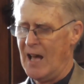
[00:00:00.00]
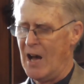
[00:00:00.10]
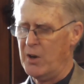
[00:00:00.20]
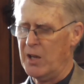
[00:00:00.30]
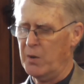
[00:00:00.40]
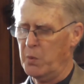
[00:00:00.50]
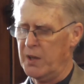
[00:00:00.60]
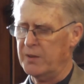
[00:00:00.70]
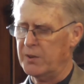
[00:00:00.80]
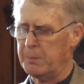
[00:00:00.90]
How can
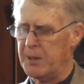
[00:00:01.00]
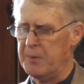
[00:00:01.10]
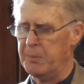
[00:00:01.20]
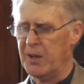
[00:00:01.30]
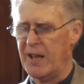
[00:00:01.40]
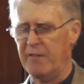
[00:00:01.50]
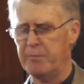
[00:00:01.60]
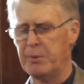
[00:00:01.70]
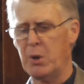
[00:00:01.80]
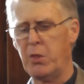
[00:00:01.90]
we as a people
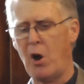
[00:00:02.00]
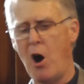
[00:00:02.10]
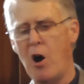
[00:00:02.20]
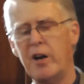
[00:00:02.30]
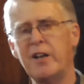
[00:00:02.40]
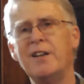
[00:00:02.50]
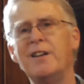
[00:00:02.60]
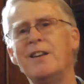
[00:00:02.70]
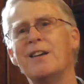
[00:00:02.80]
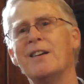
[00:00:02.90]
have both
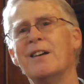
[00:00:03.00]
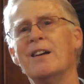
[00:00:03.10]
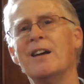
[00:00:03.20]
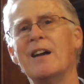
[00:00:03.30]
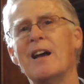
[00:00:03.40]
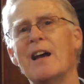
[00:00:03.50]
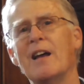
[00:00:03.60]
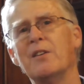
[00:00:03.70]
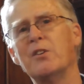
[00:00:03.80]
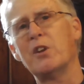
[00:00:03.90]
hardened
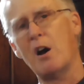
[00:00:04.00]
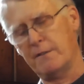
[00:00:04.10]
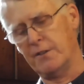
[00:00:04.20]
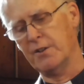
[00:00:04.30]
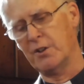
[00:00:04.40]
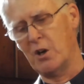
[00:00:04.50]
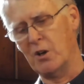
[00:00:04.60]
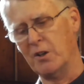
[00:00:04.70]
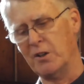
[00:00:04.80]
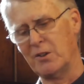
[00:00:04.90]
and softened
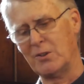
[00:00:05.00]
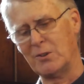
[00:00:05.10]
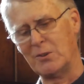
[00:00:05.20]
hearts?